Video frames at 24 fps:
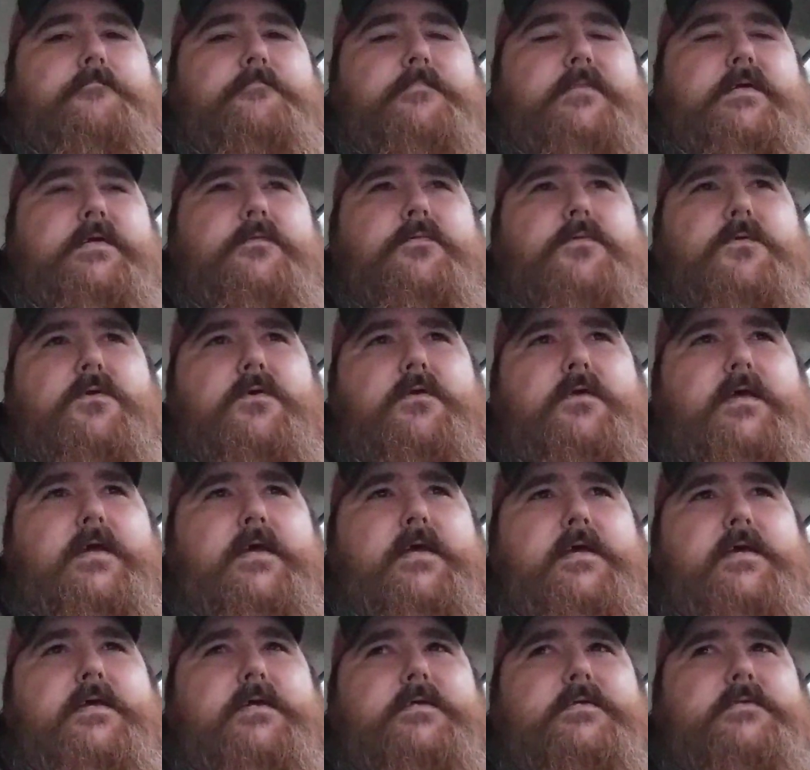either
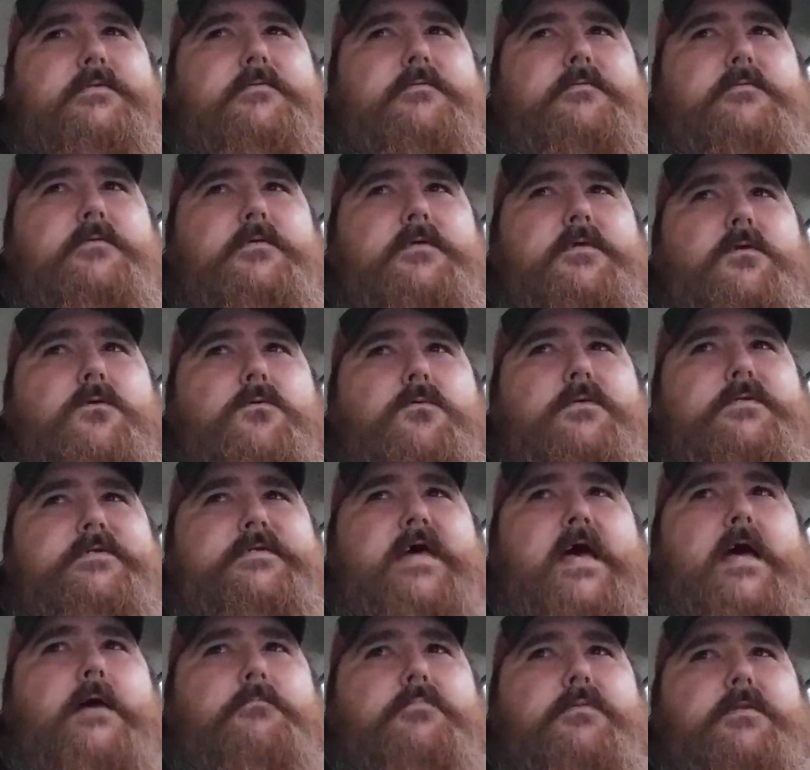a
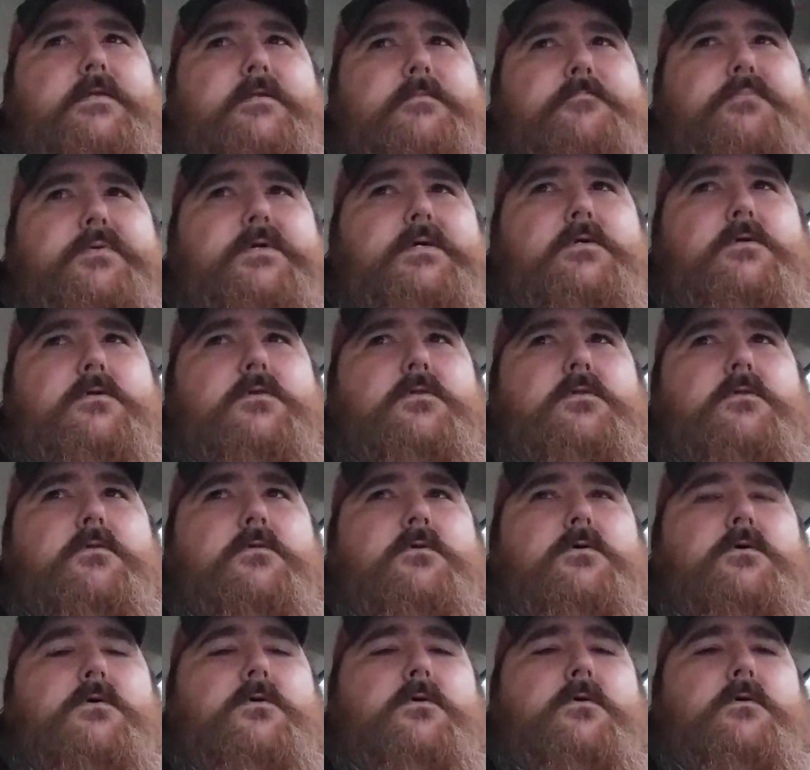tablet, pill,
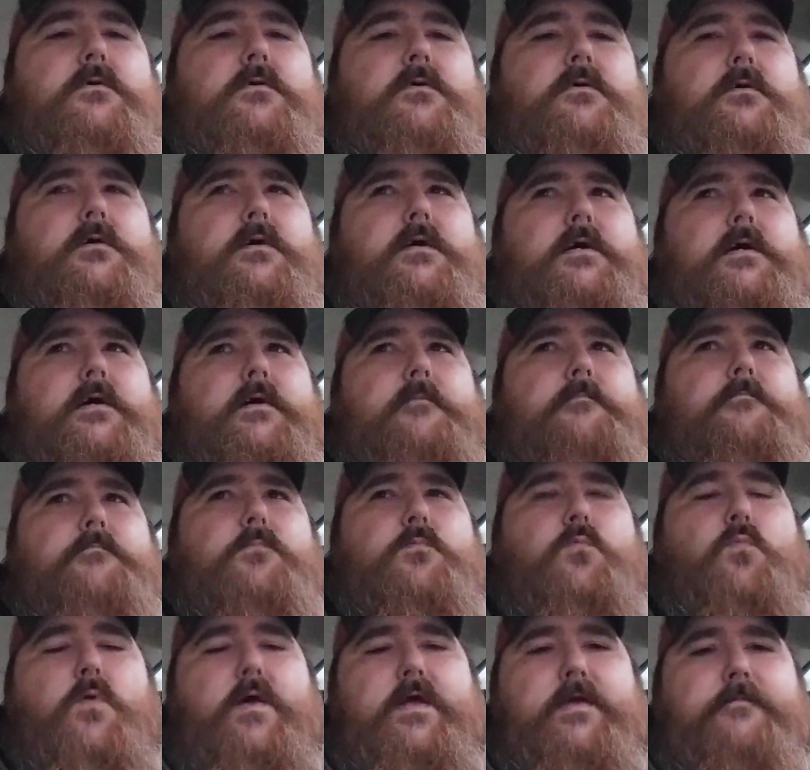
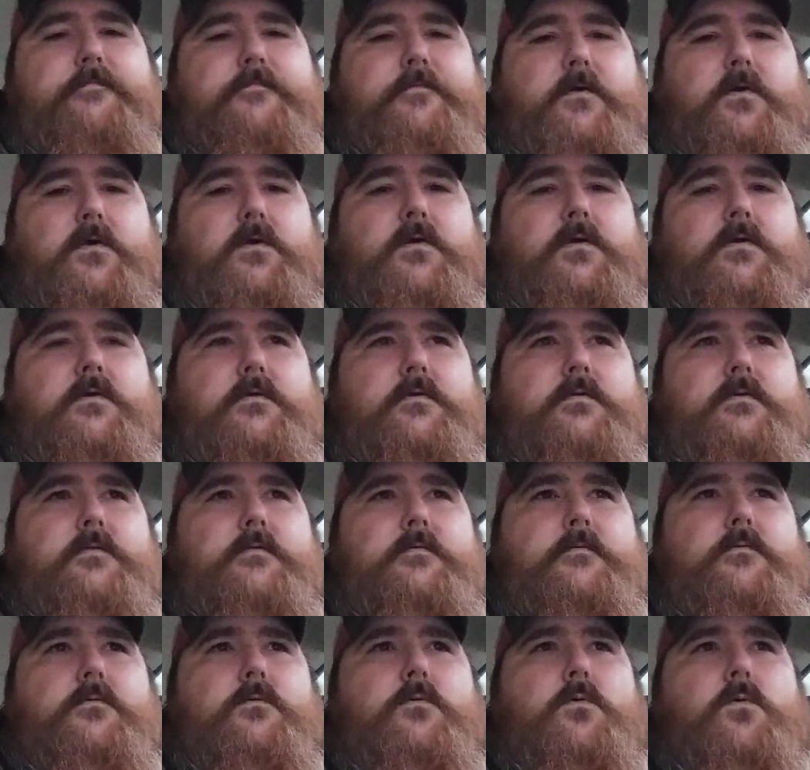wafer,
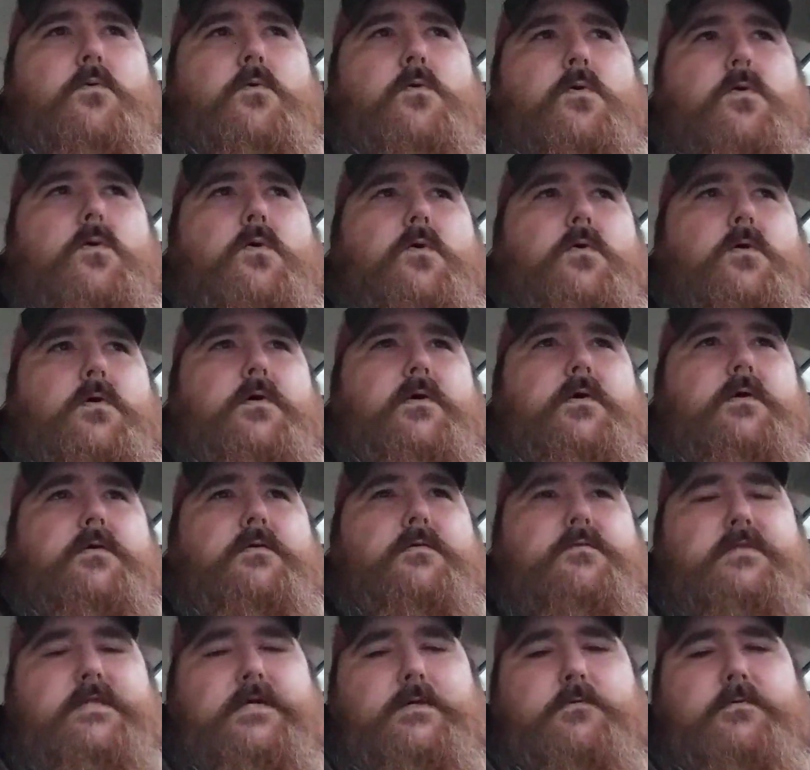or
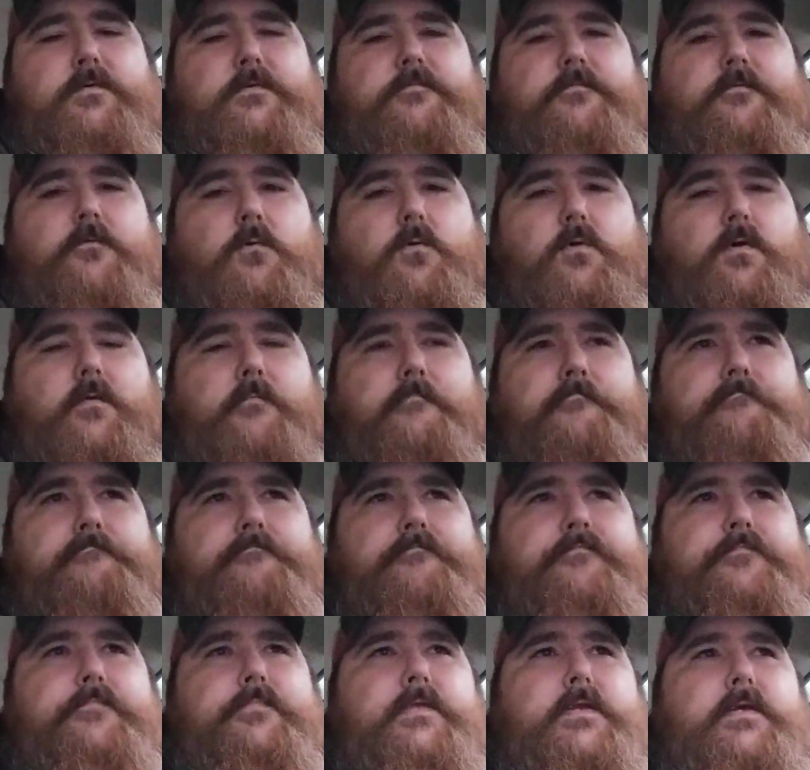liquid form,
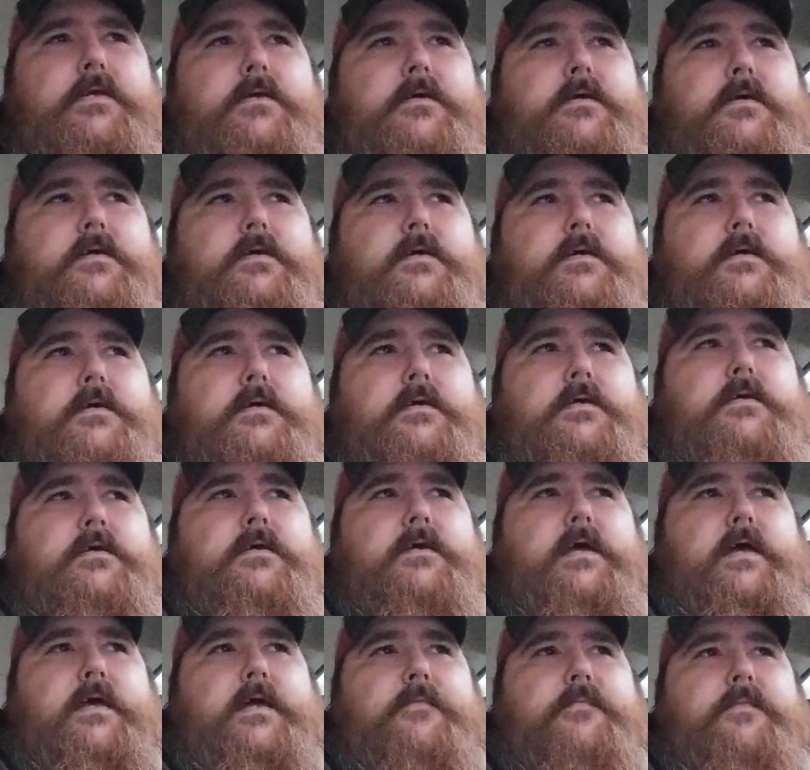
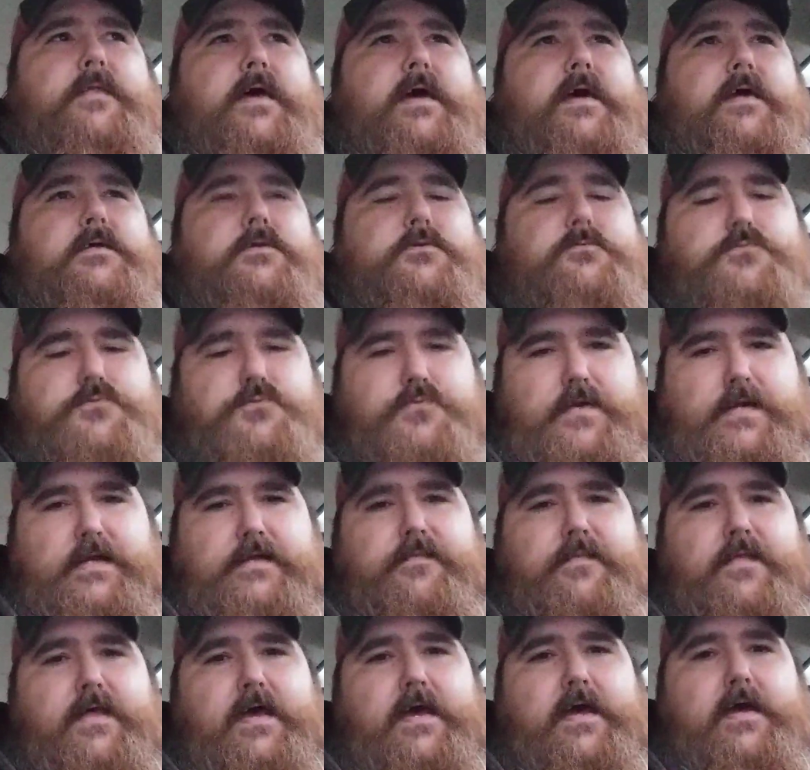and that you
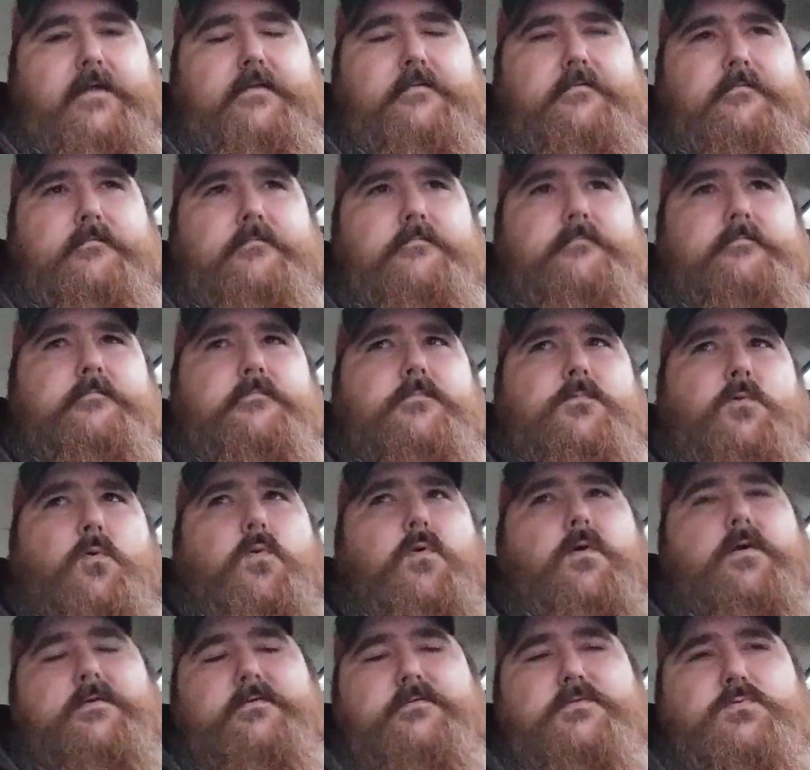drink that
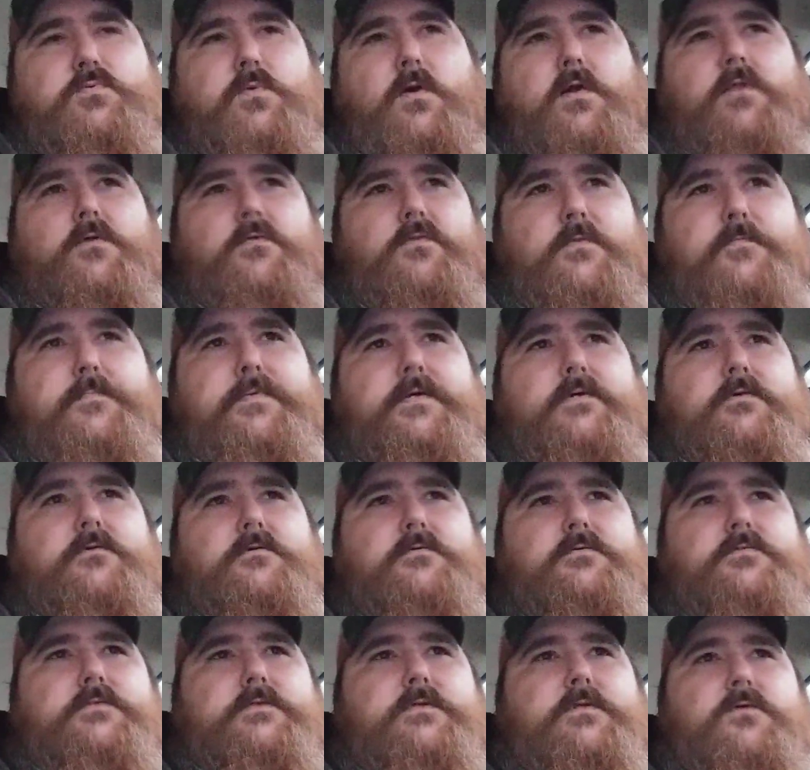or swallow the
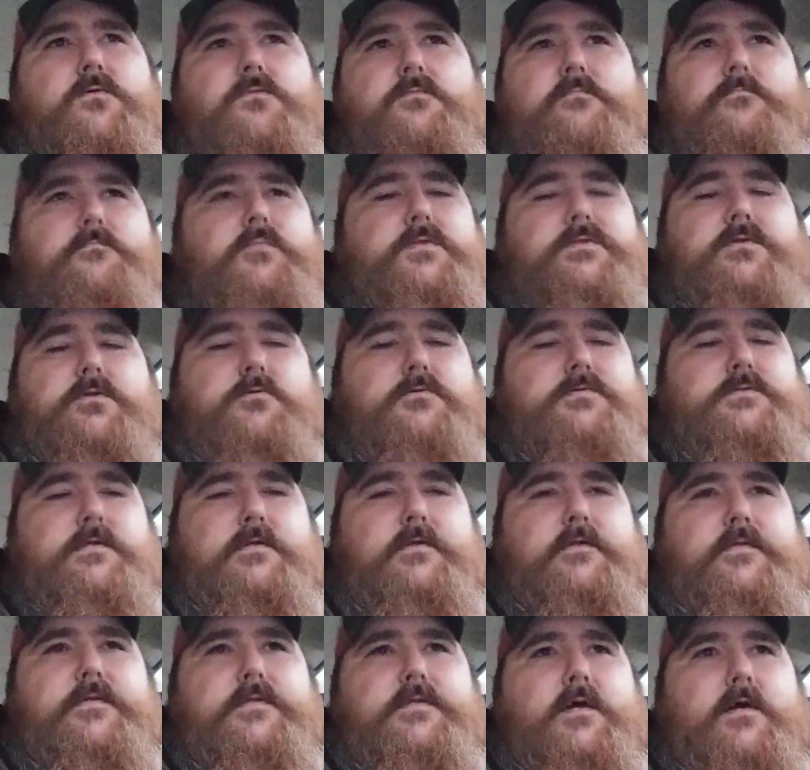pills. You don't put those
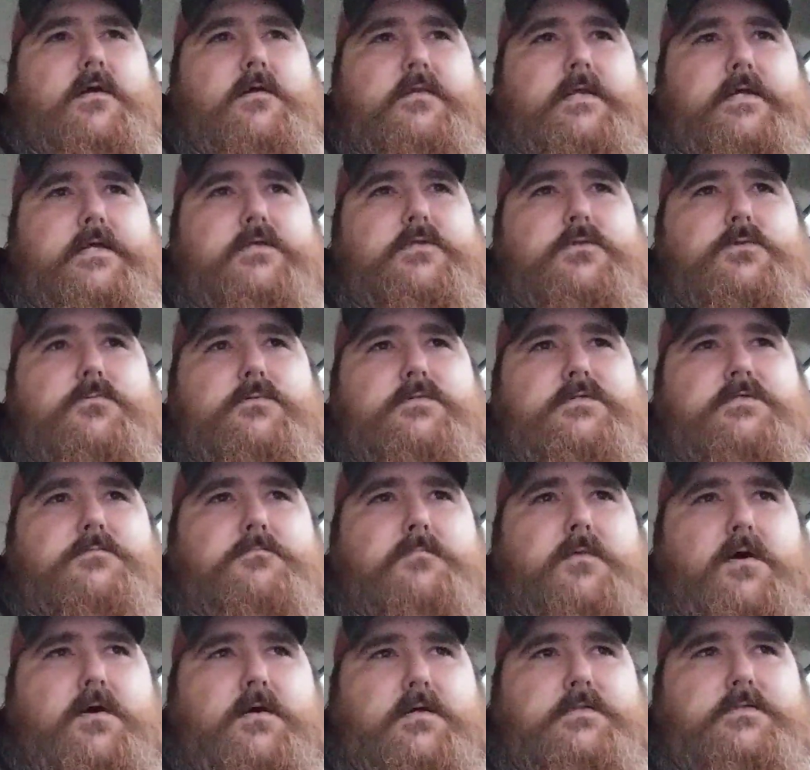under the tongue like you do with
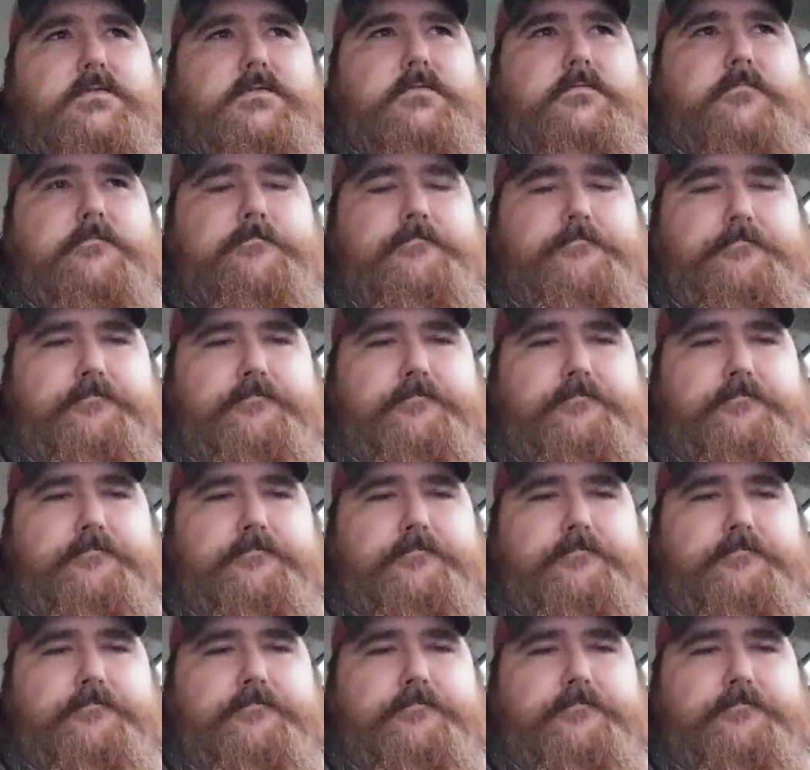Suboxone.